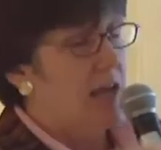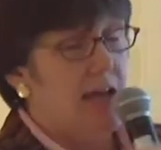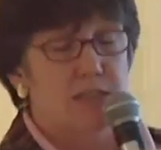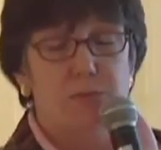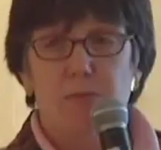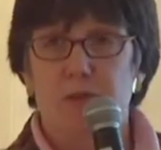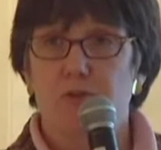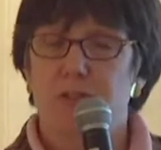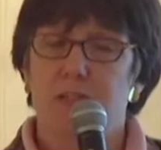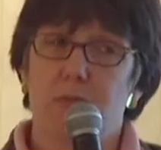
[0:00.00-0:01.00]
Has to be
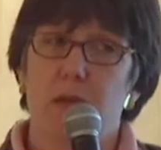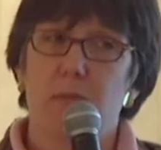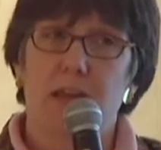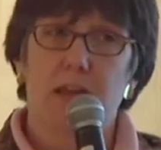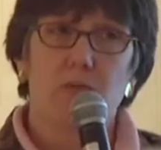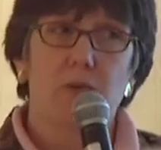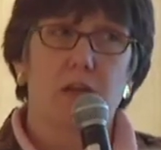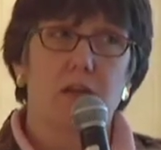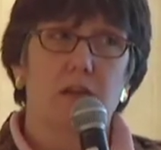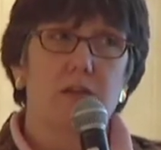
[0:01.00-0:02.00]
measuring something about
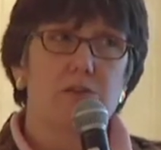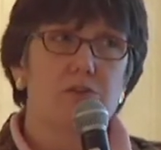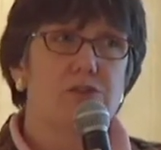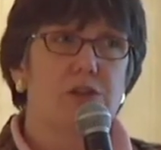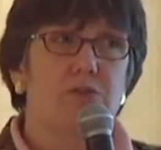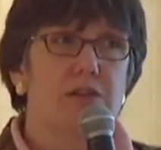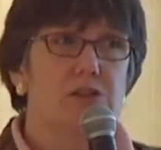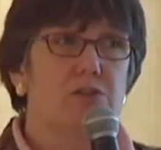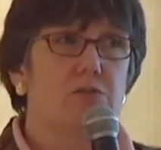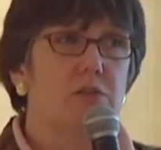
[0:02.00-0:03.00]
equity,
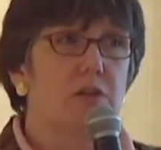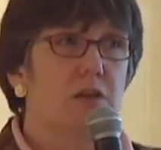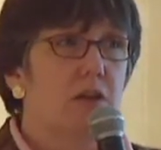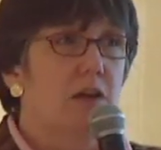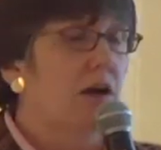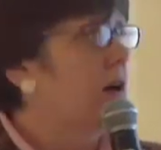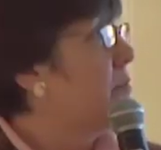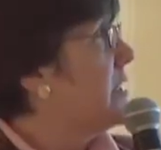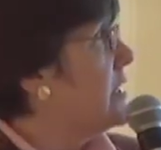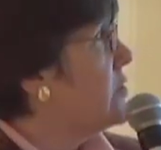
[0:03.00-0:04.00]
intergenerational um, and